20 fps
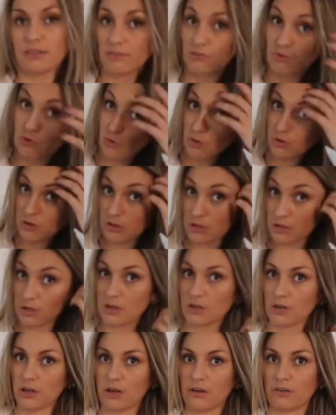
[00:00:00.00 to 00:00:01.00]
it's not going to
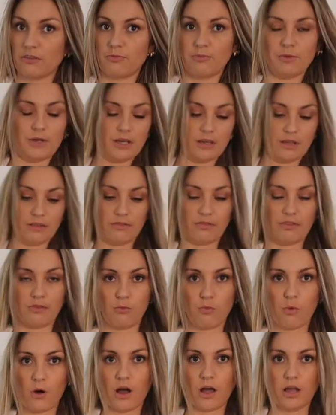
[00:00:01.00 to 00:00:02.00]
look nice because the
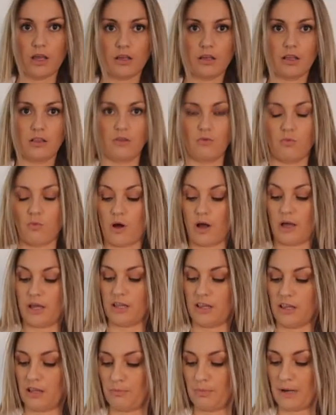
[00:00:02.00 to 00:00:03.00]
white and the white
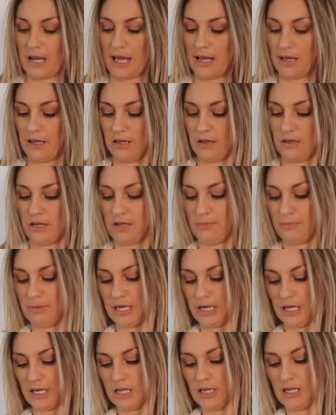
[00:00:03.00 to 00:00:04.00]
and the black,
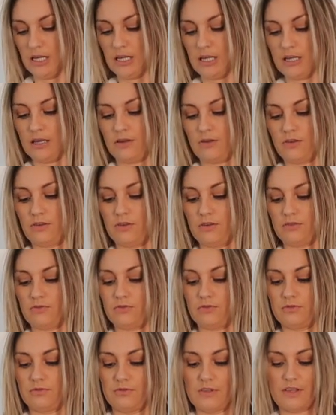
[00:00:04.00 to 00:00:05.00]
but
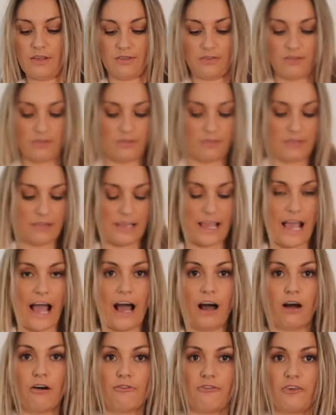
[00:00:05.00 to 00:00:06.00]
this is the
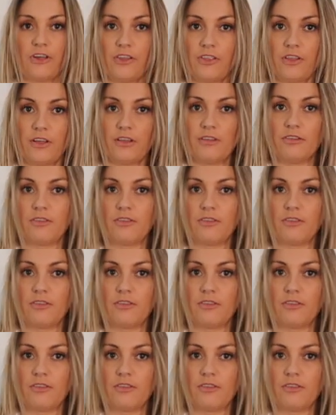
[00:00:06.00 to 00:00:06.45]
outfit that